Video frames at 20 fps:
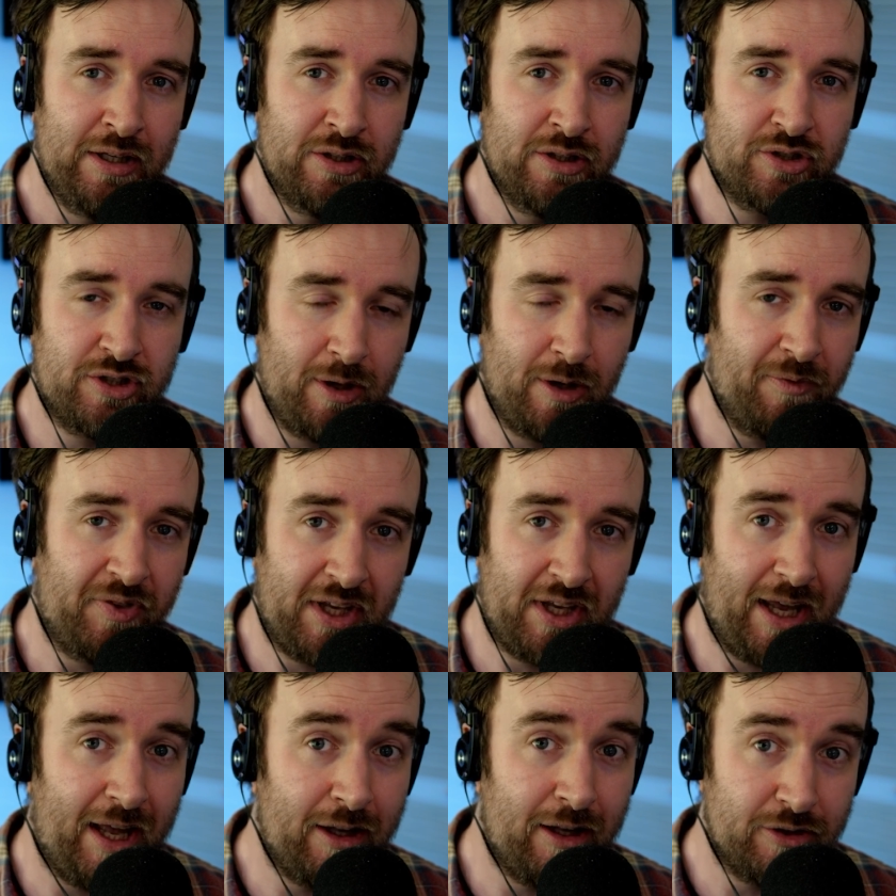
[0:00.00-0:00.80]

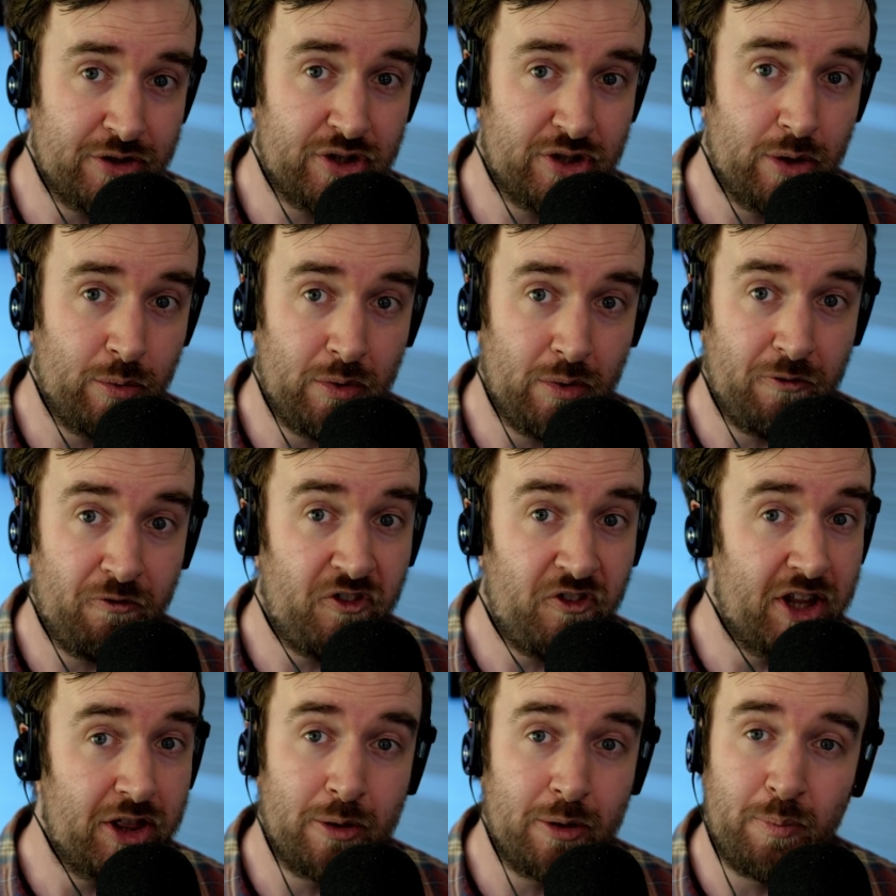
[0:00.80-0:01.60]
something else that will
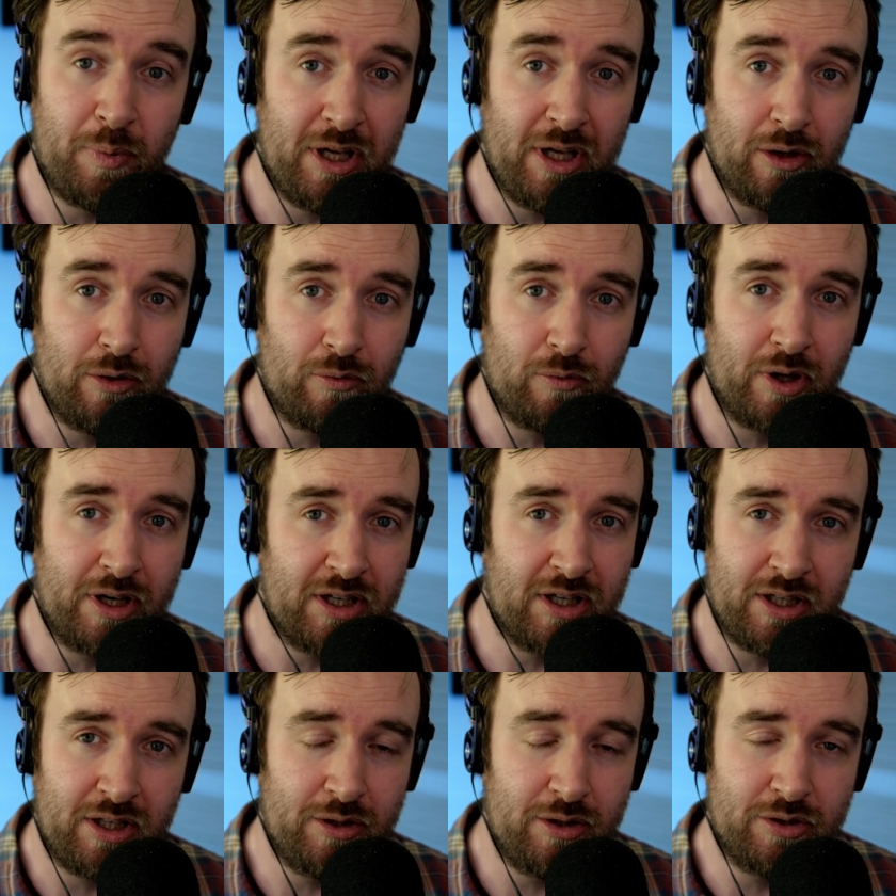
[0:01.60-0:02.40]
fit the bill,
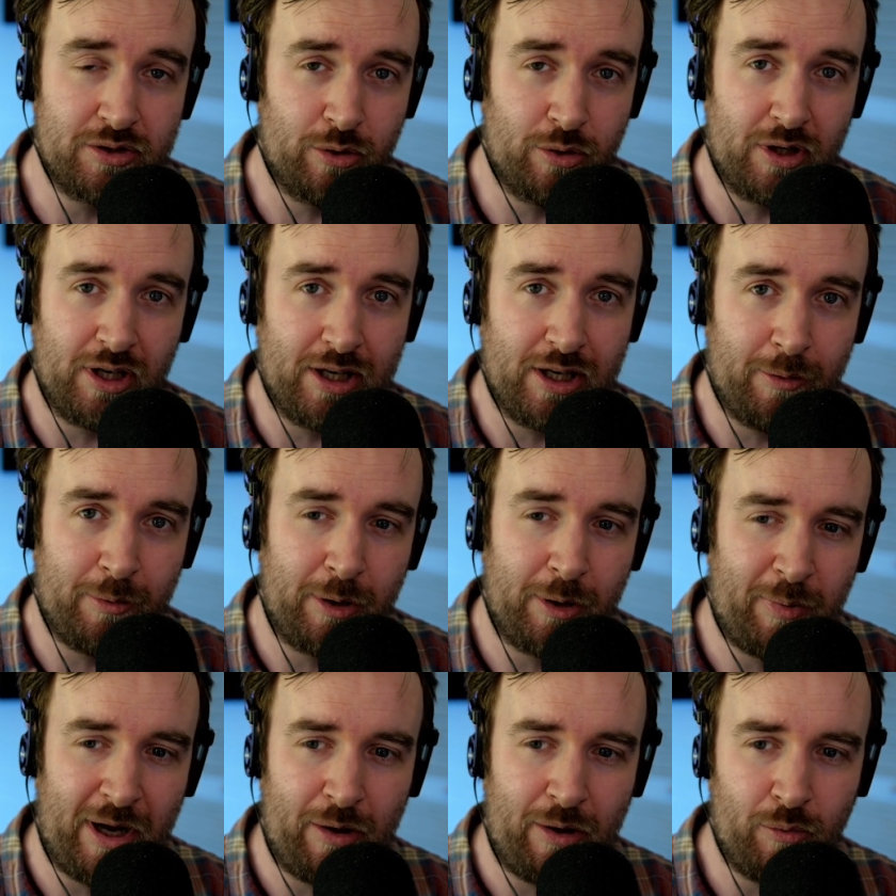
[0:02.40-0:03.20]
right? Can you talk a little bit
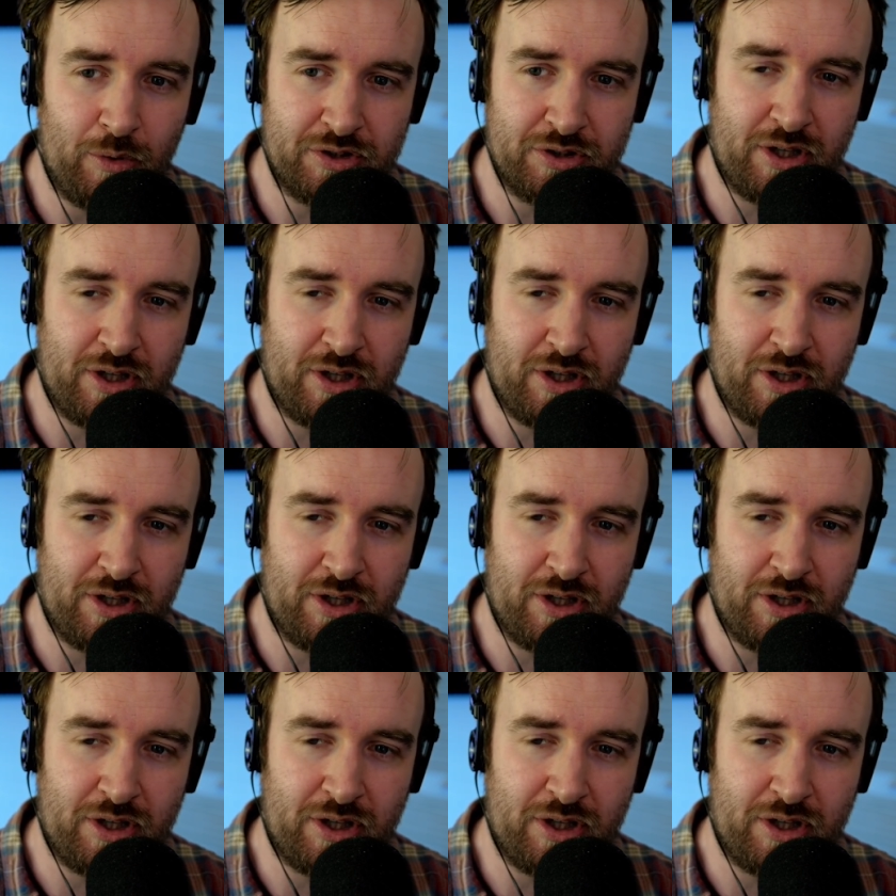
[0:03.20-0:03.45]
about what's